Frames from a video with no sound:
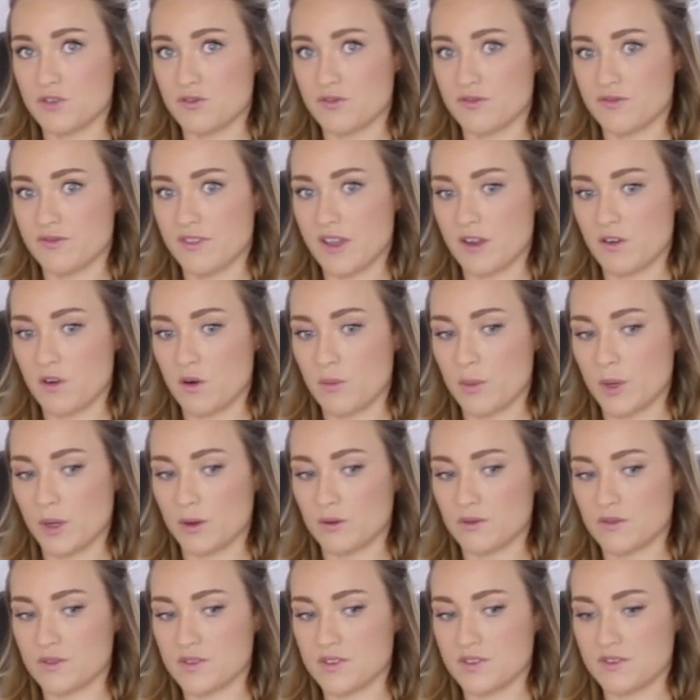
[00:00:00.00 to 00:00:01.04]
you're
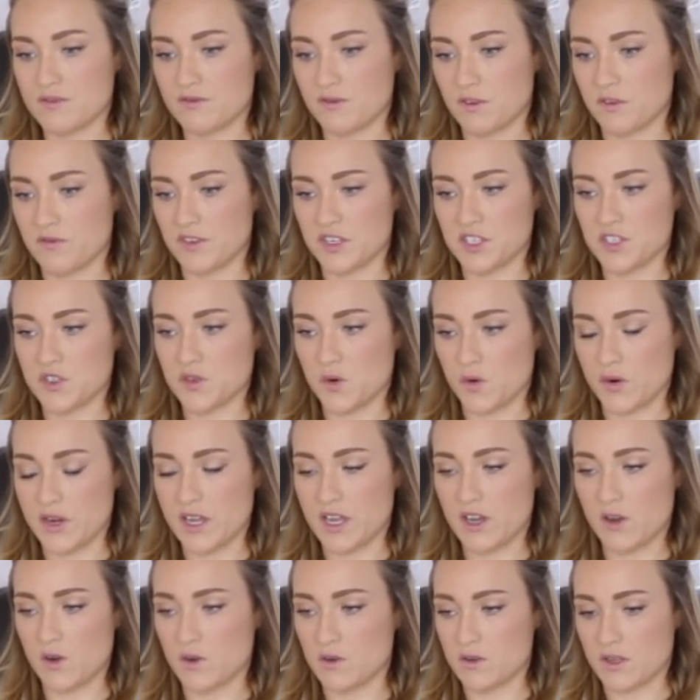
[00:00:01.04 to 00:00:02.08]
thereabouts for
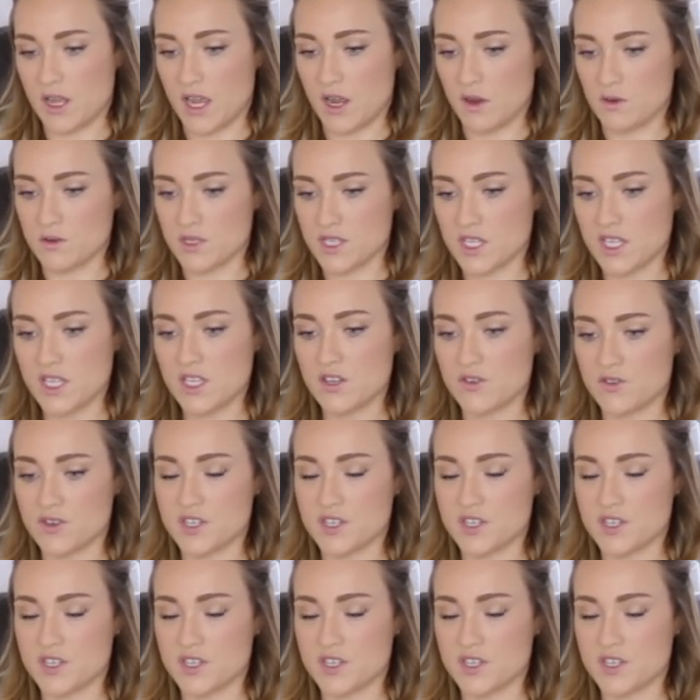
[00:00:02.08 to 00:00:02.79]
Victoria housing.